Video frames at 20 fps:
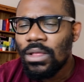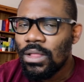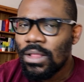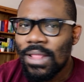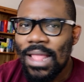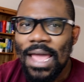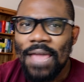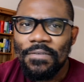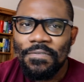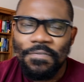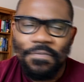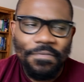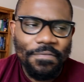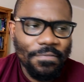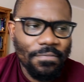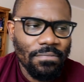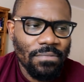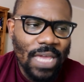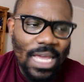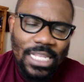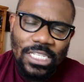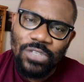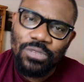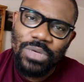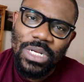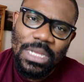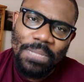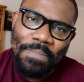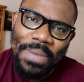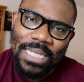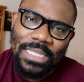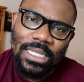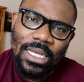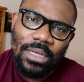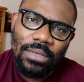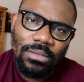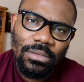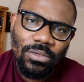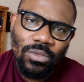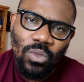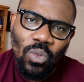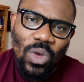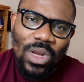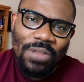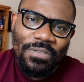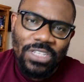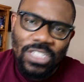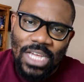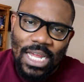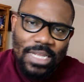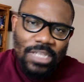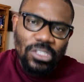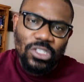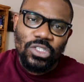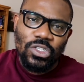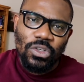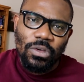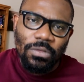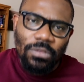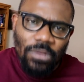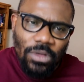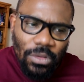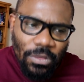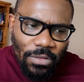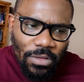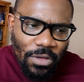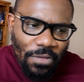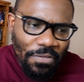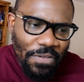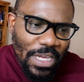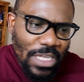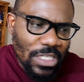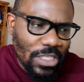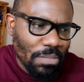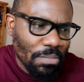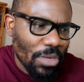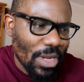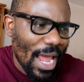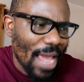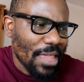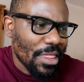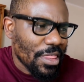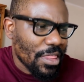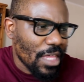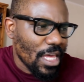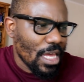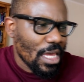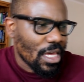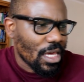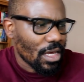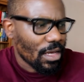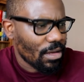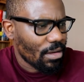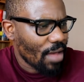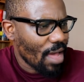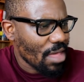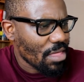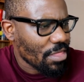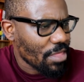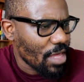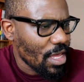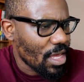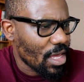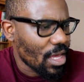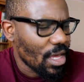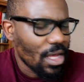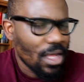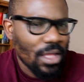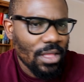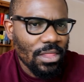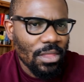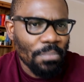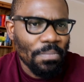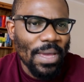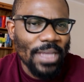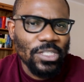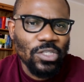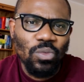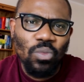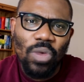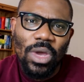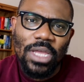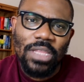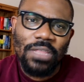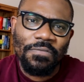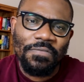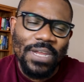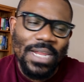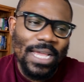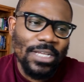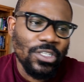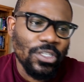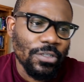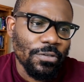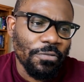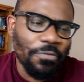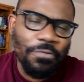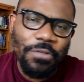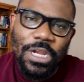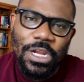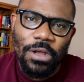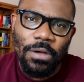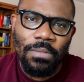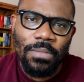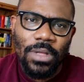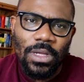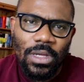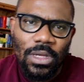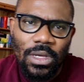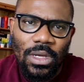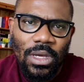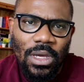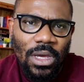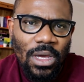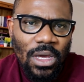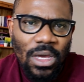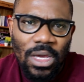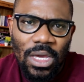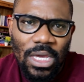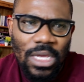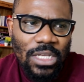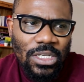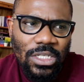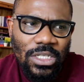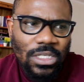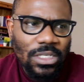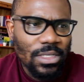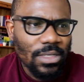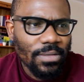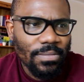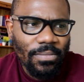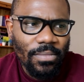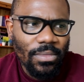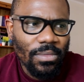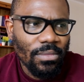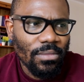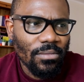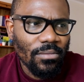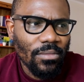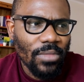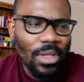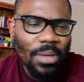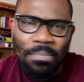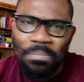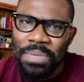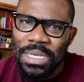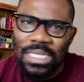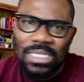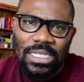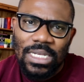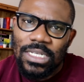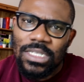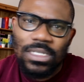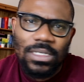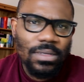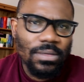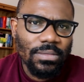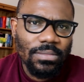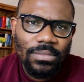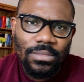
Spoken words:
life gets really better, whatever challenges you're facing. But I think the best way, the financial freedom, is business.